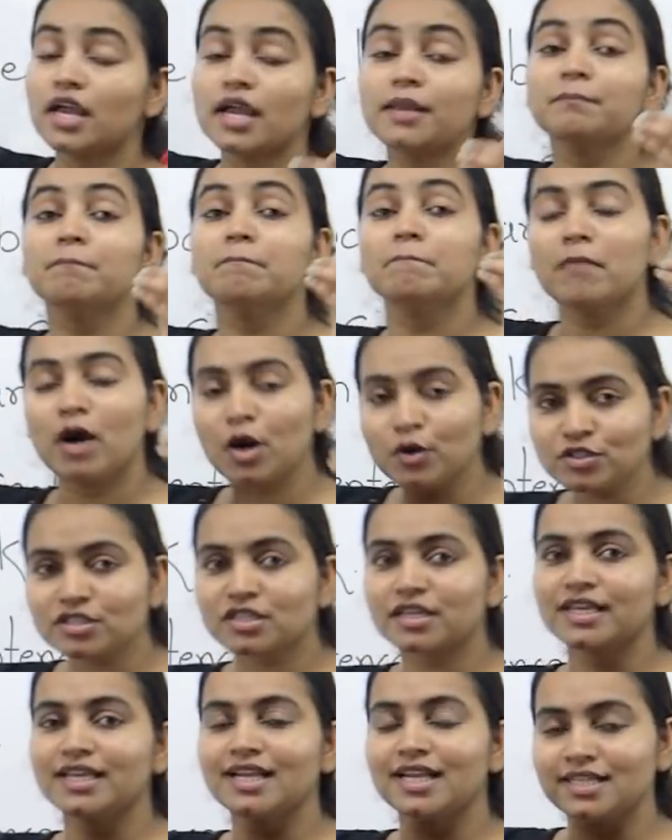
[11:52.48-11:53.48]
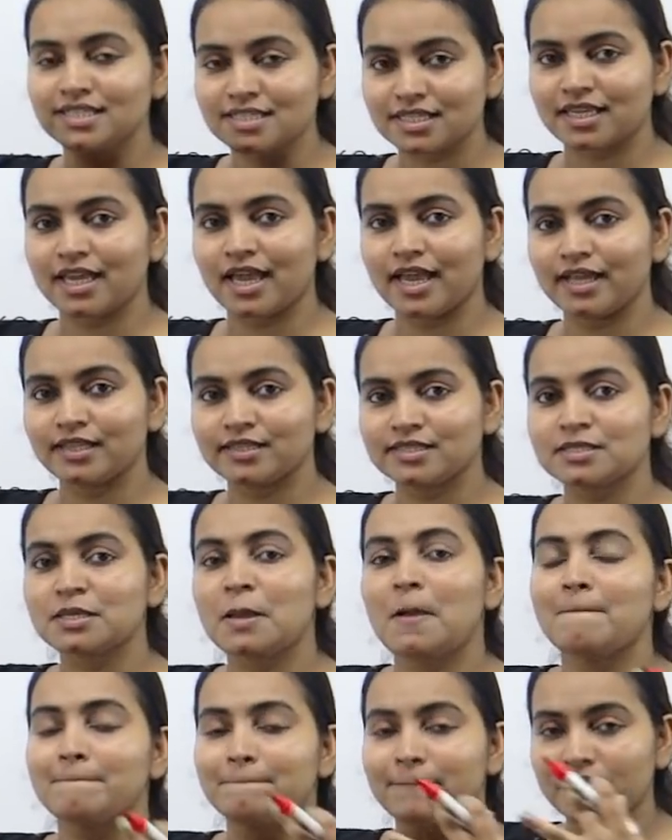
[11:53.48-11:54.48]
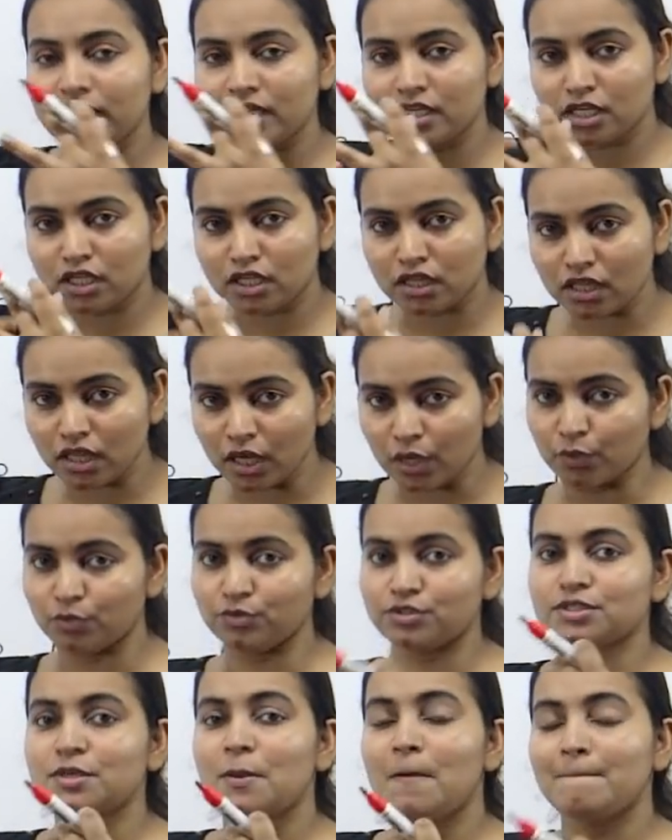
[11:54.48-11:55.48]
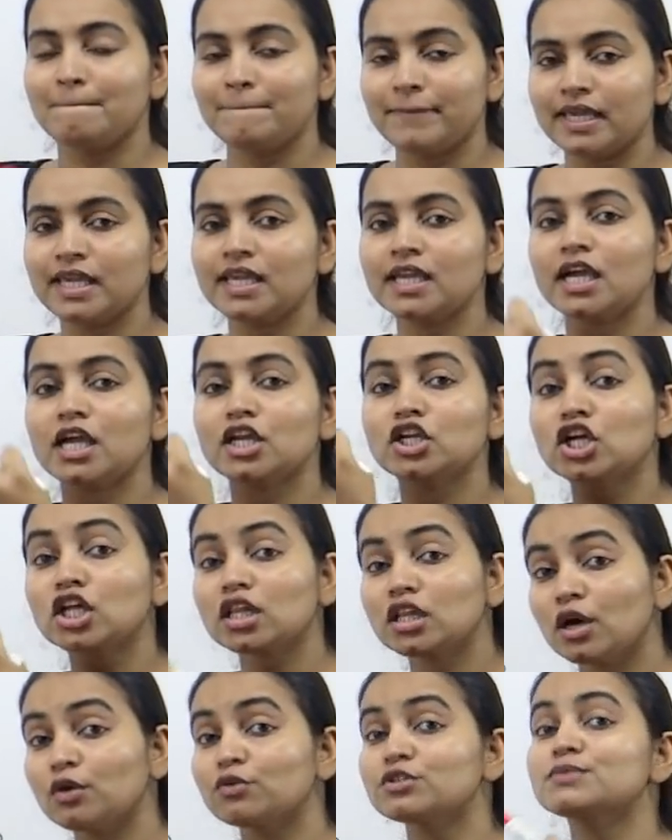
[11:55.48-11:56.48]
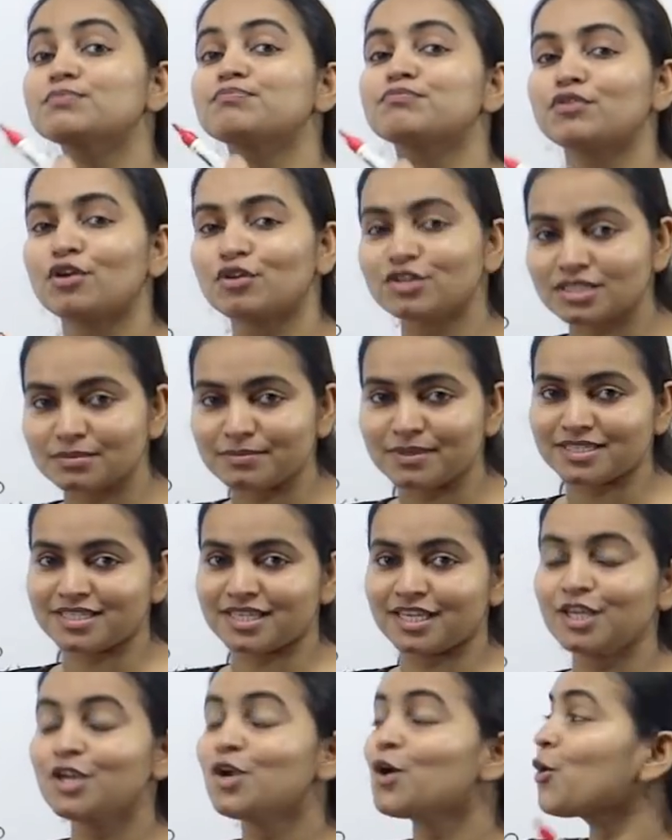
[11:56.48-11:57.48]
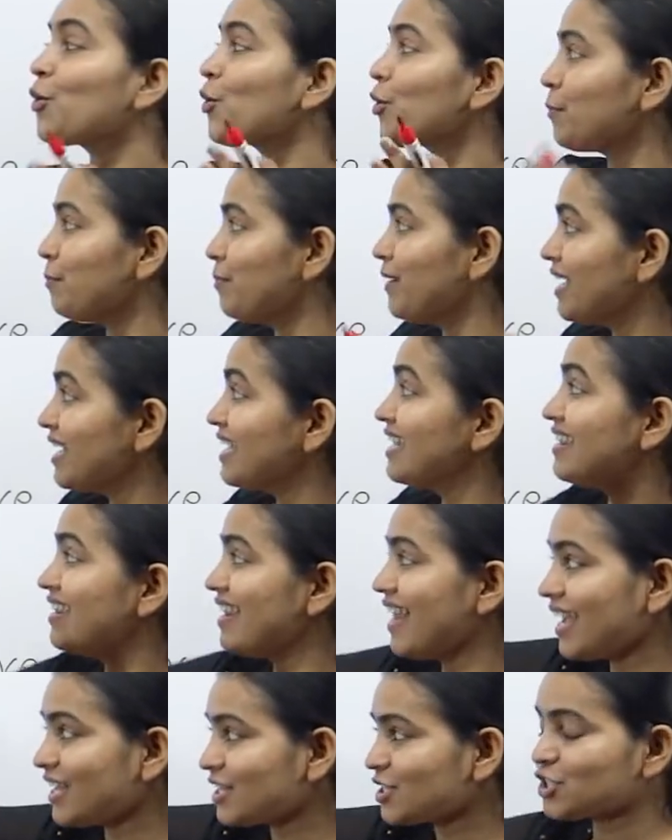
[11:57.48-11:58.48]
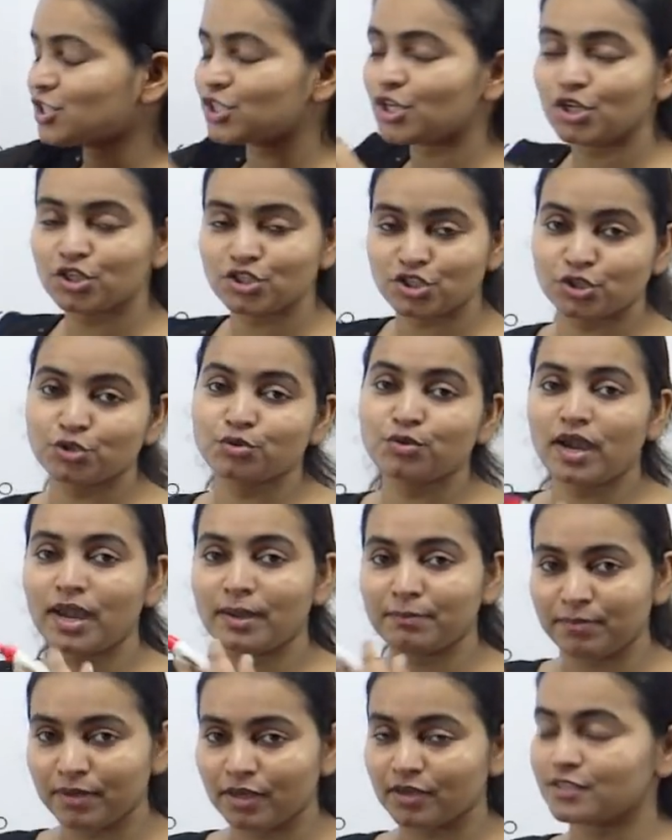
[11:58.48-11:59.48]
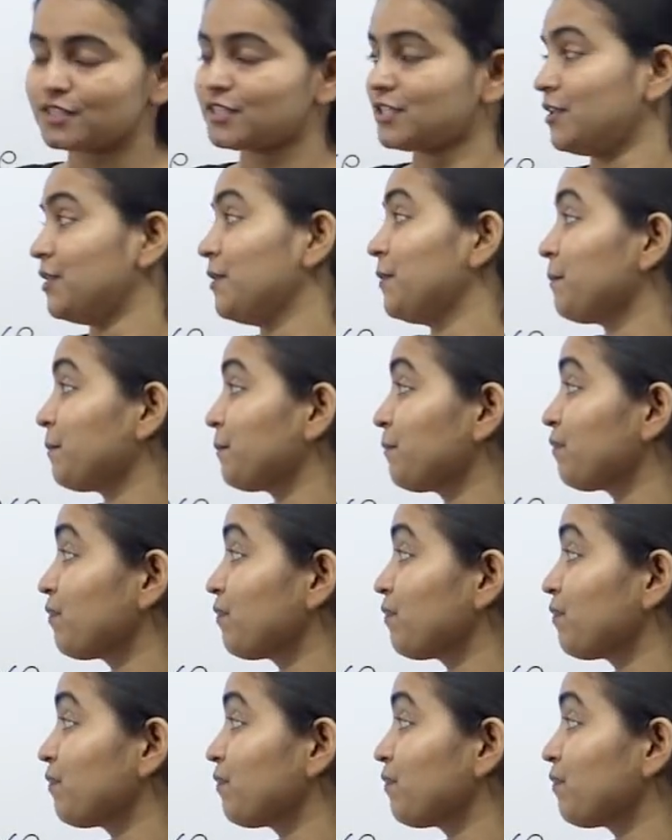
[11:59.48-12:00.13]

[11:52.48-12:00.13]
it mostly indicates being close, being in close proximity, or being next to a person.